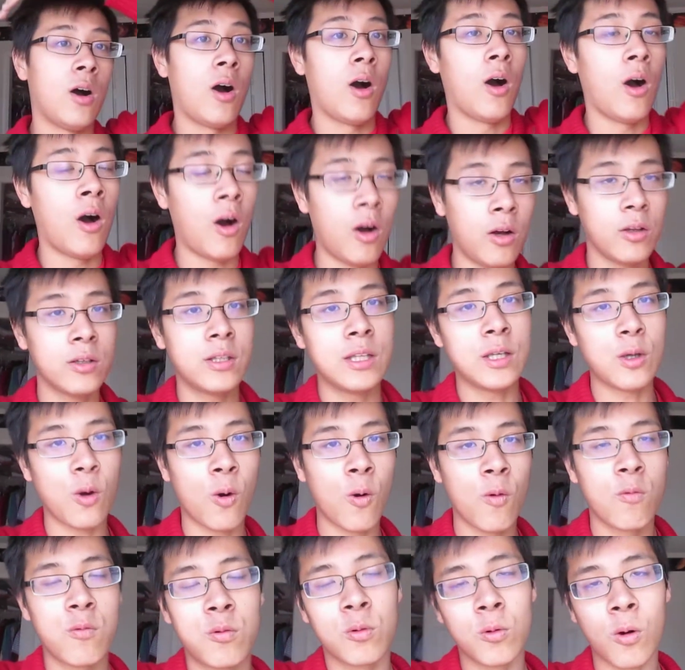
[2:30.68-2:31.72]
on the
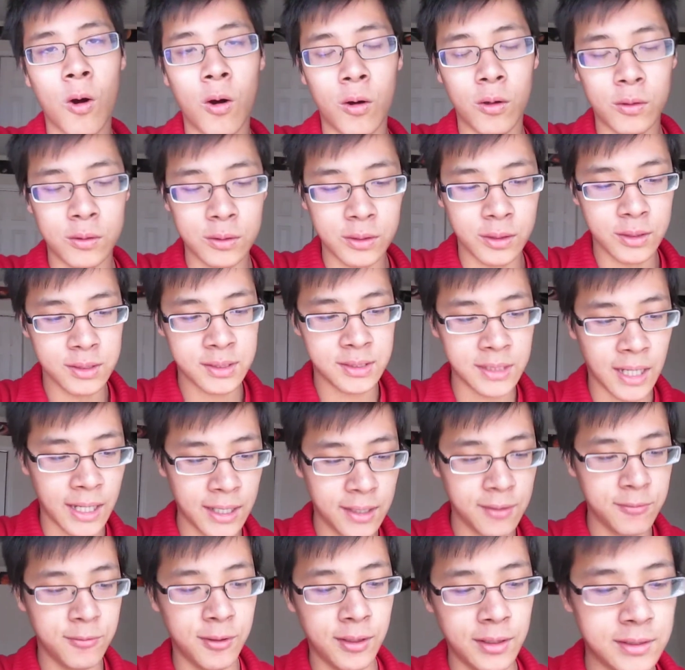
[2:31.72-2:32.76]
overall side
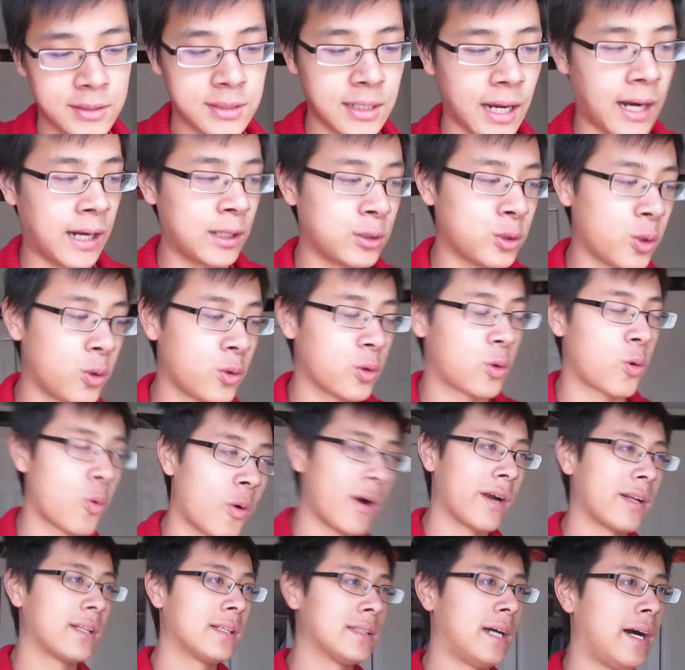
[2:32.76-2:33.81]
of it, I learned
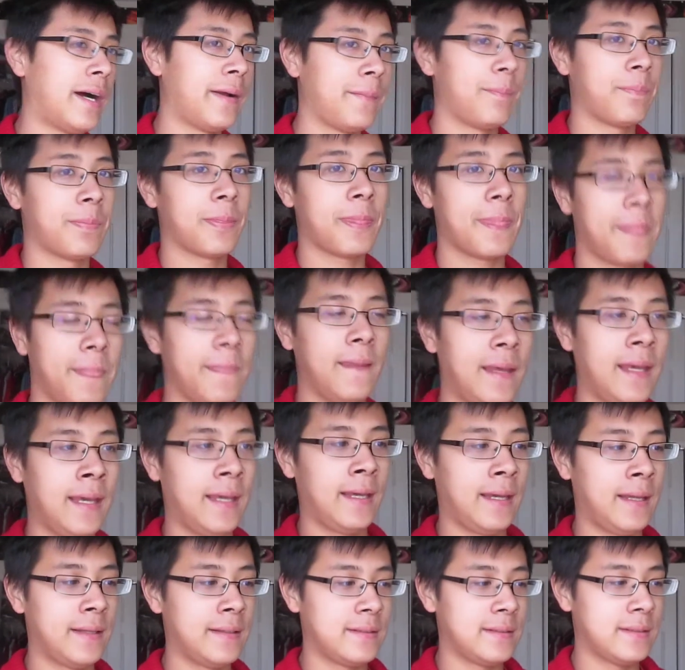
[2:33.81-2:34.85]
quite a lot,
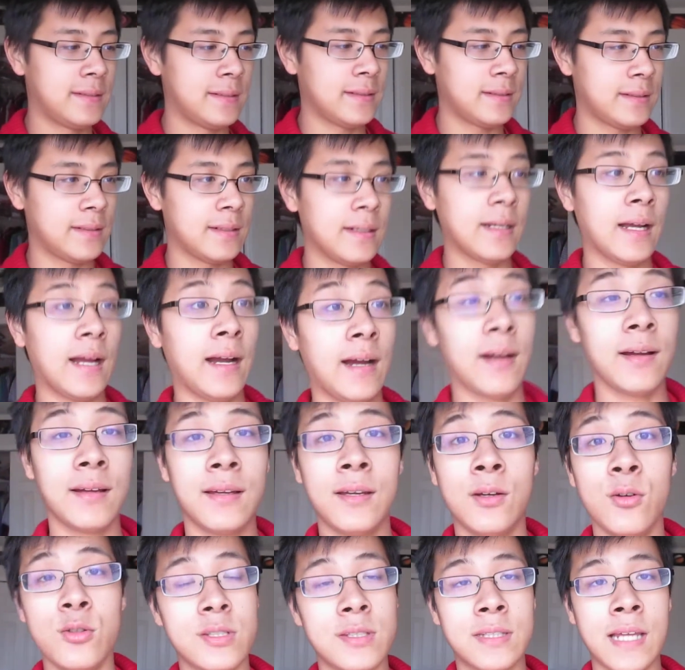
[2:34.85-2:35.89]
and it
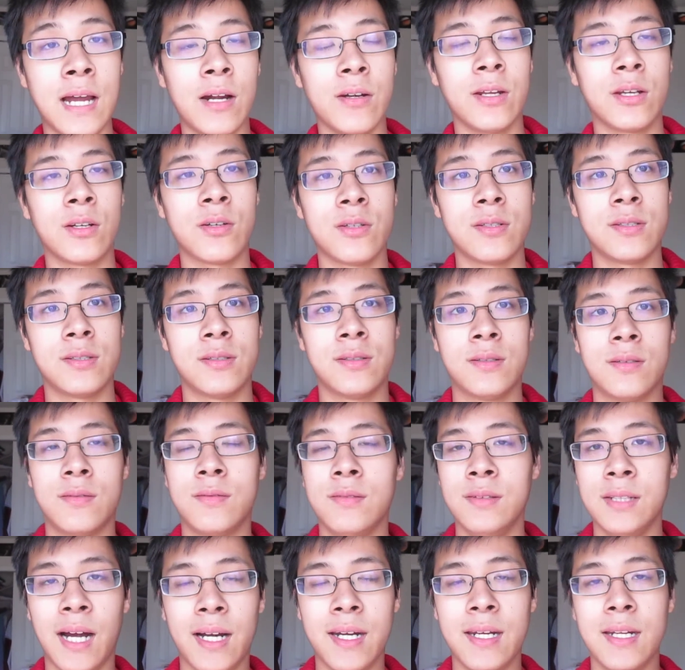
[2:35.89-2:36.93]
was astounding because
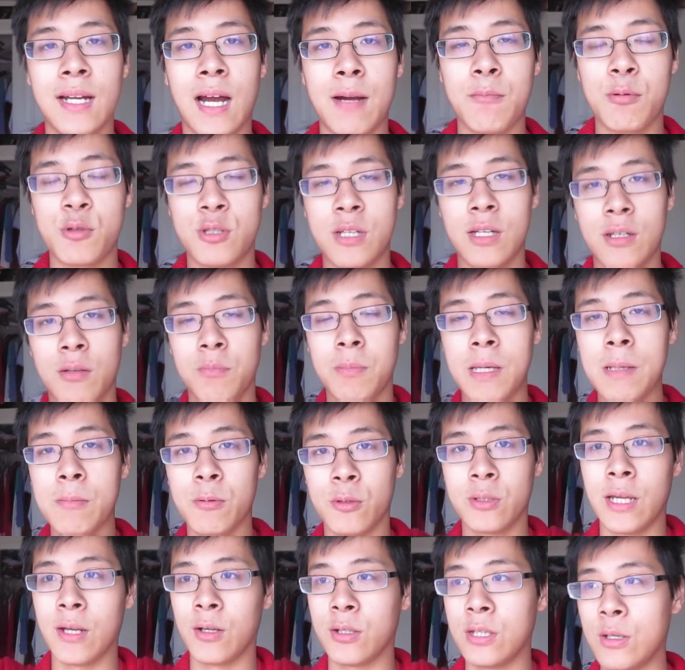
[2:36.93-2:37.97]
99% of the people
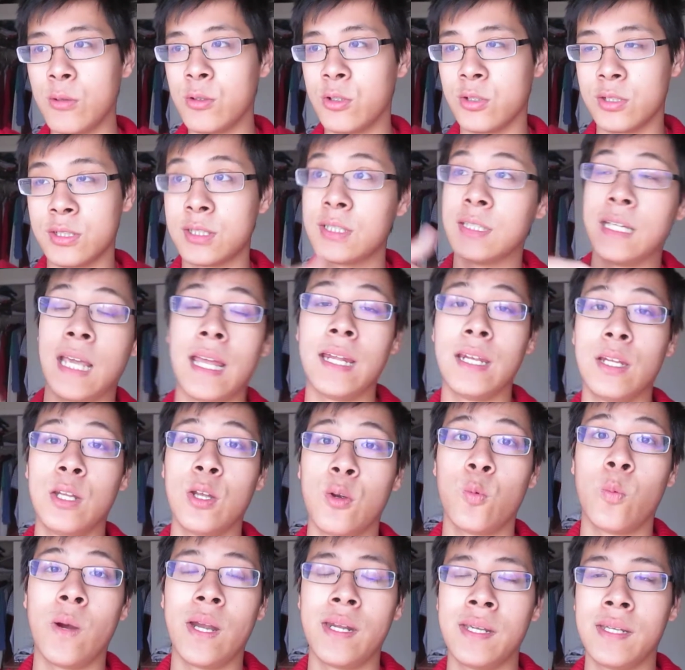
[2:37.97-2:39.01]
there, they're just standing there
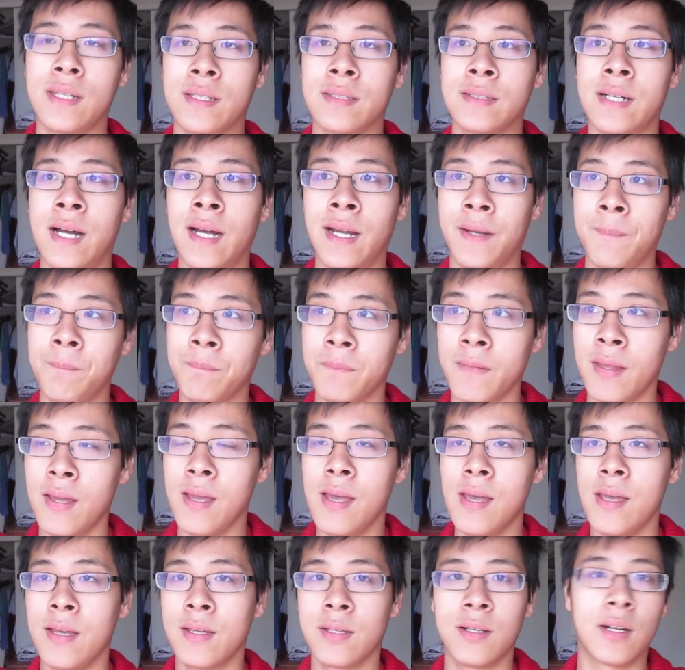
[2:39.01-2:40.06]
waiting in line.
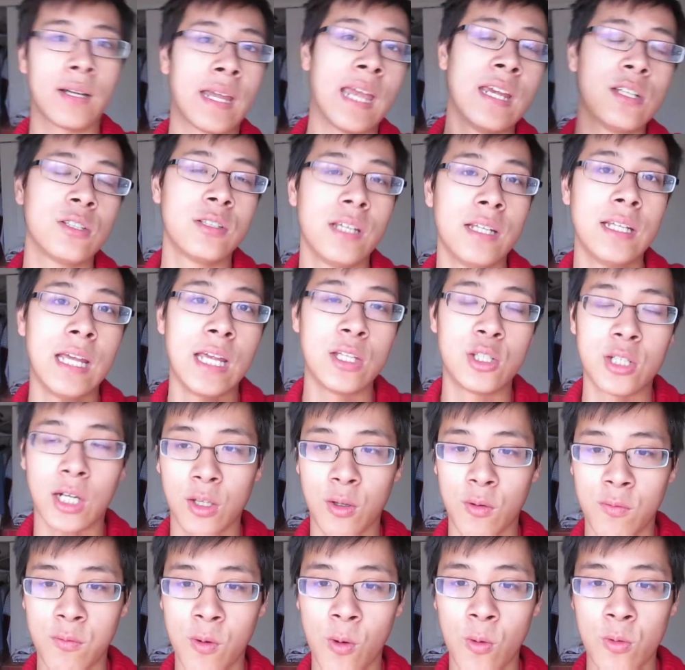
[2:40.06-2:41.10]
Occasionally, they check
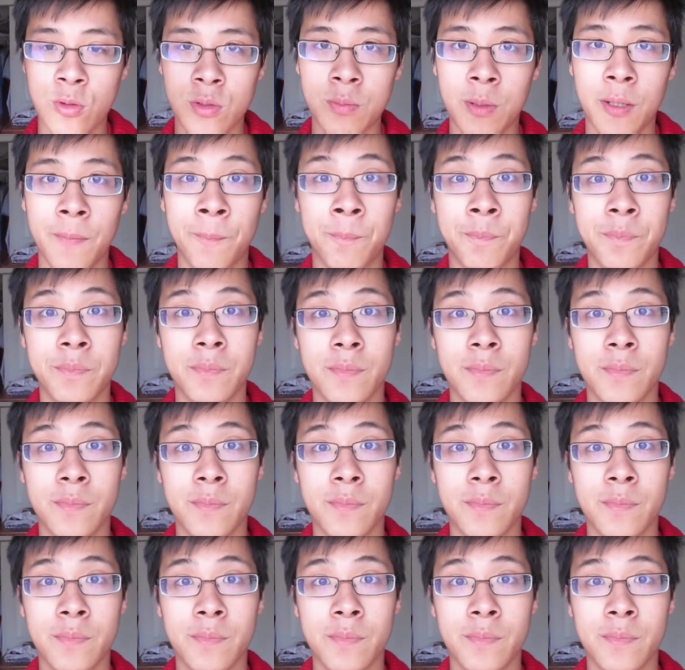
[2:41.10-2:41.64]
their phones, but